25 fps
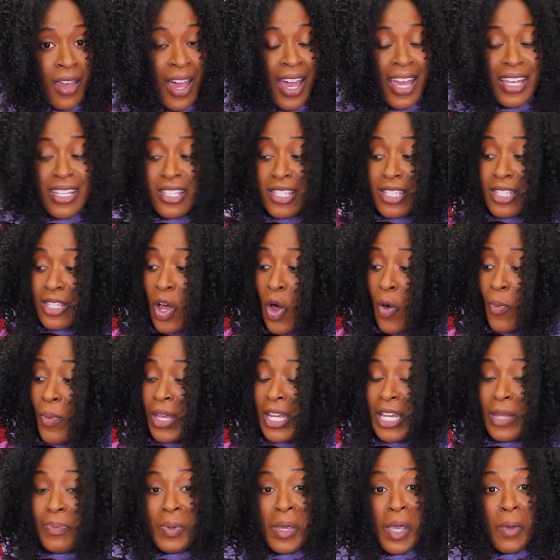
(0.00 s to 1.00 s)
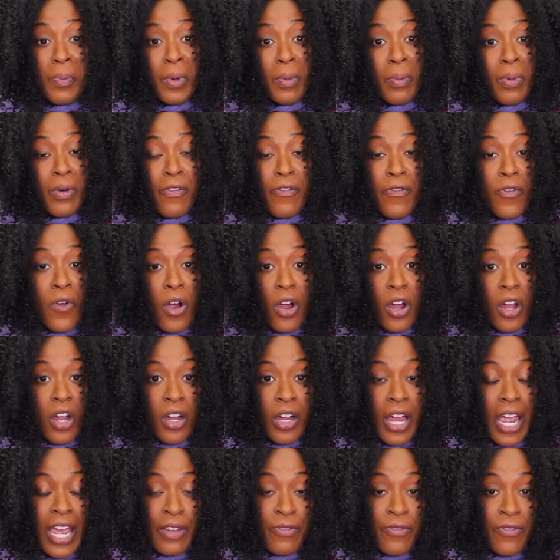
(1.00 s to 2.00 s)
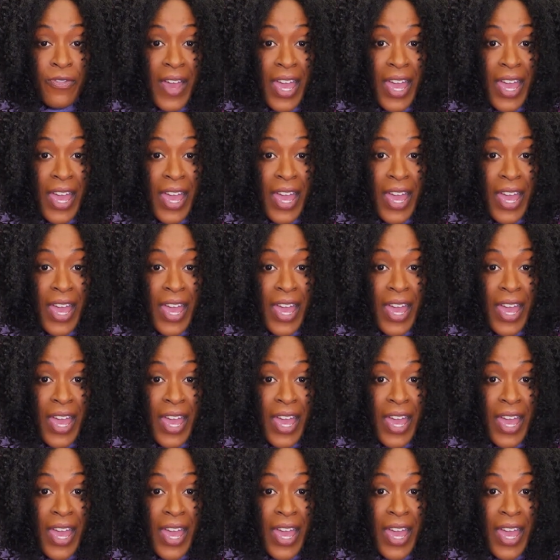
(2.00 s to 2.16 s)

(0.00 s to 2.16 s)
as so many people before her had